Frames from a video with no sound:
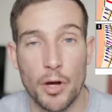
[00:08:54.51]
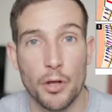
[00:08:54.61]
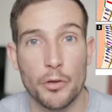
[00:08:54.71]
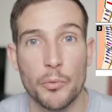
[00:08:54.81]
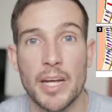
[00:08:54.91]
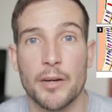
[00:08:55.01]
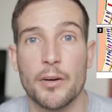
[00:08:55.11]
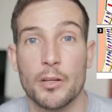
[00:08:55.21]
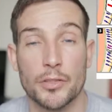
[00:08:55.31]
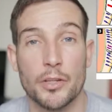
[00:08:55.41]
all the way
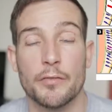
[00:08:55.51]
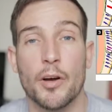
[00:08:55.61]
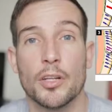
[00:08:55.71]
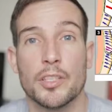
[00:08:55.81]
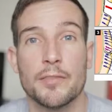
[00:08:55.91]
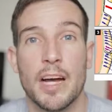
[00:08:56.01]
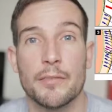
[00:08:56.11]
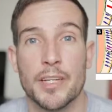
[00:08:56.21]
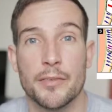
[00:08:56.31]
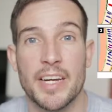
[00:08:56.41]
across at a
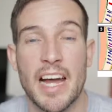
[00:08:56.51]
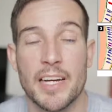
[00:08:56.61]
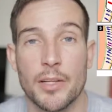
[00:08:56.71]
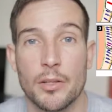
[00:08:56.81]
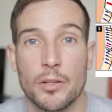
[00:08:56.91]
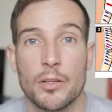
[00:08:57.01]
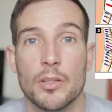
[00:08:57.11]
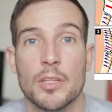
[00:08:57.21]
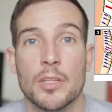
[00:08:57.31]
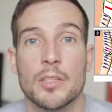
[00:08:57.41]
45-degree angle,
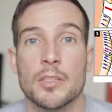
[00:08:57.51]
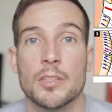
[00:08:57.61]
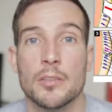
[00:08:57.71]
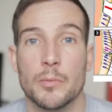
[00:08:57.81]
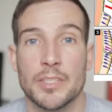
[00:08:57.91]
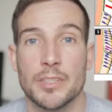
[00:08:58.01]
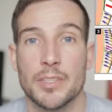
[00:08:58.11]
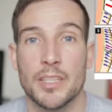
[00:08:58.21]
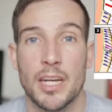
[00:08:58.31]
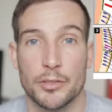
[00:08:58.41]
which
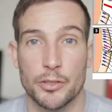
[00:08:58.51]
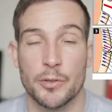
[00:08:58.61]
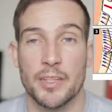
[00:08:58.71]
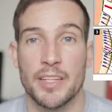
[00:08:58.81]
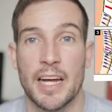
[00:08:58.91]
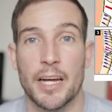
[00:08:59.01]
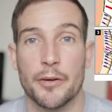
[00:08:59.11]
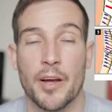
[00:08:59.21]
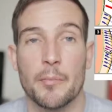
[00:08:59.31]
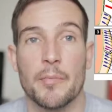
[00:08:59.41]
I'll show in the
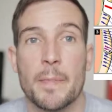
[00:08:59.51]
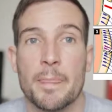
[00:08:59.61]
diagram.